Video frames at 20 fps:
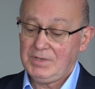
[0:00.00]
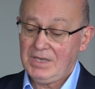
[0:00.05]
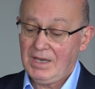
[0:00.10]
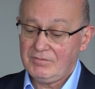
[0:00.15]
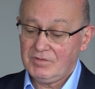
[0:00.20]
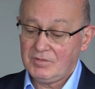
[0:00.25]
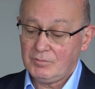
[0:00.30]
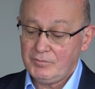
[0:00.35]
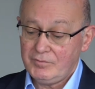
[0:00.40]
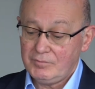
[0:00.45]
We
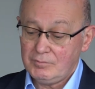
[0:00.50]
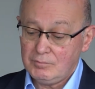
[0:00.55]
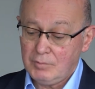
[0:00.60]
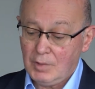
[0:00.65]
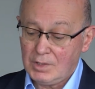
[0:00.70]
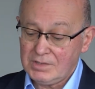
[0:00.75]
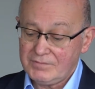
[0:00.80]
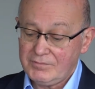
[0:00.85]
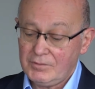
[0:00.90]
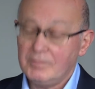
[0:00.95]
have the
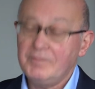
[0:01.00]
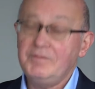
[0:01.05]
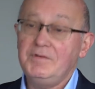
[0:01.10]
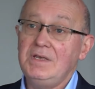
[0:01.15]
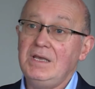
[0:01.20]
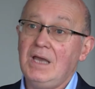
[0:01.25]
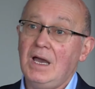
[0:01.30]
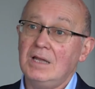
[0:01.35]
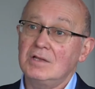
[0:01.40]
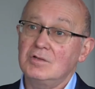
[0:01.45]
wonderful
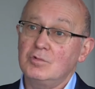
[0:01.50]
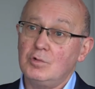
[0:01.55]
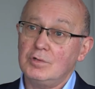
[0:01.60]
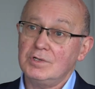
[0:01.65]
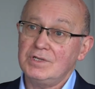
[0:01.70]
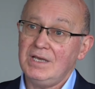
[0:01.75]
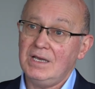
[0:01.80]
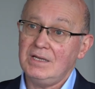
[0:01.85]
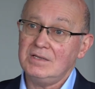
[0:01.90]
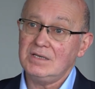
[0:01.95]
Wihan
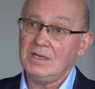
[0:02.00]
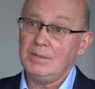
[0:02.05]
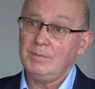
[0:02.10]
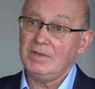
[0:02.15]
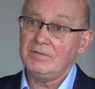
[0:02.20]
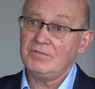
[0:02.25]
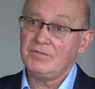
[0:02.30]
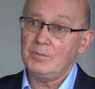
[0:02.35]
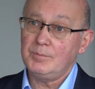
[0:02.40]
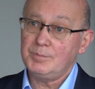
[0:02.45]
Quartet
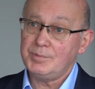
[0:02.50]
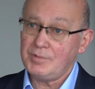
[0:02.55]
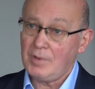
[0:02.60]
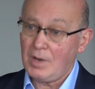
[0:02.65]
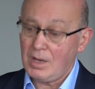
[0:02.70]
coming from